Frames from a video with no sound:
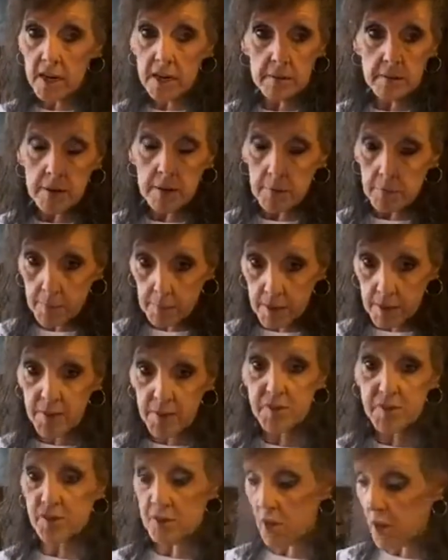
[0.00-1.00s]
in
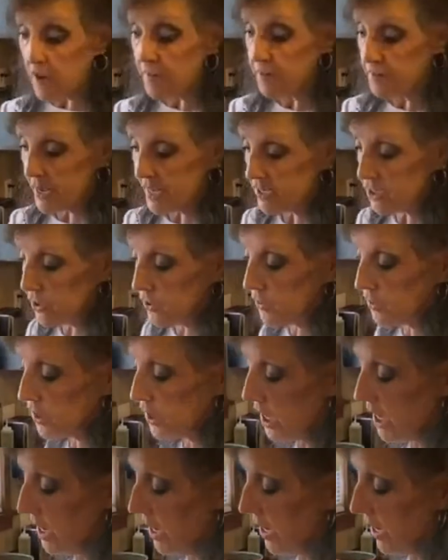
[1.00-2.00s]
months of
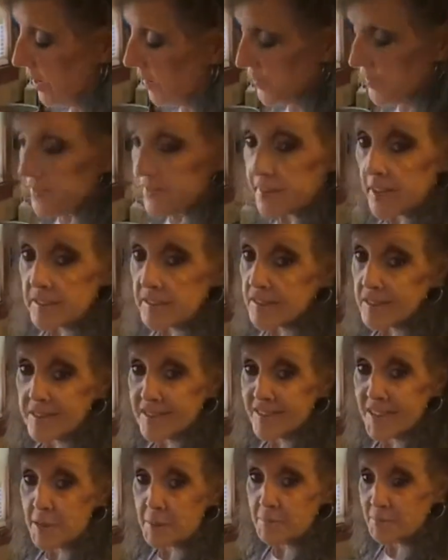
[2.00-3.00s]
menus that's
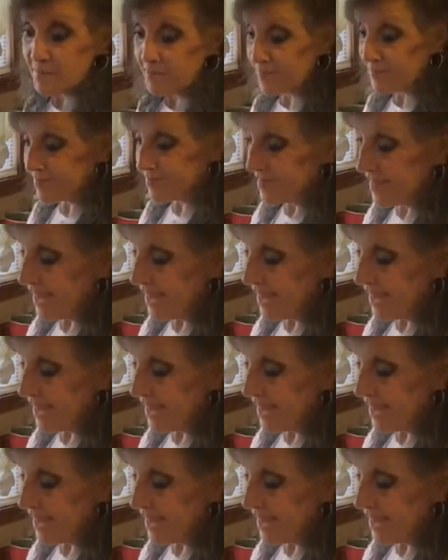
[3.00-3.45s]
the same.